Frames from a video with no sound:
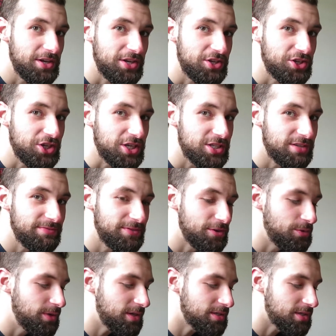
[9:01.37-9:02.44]
Just a
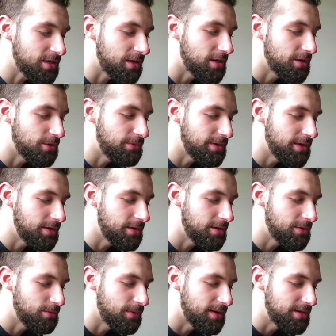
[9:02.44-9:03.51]
few weeks ago,
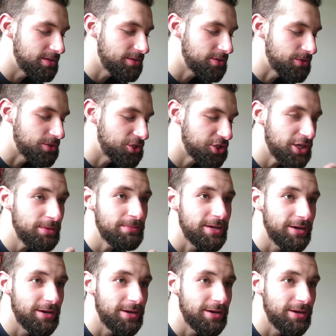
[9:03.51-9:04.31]
we went to a cheat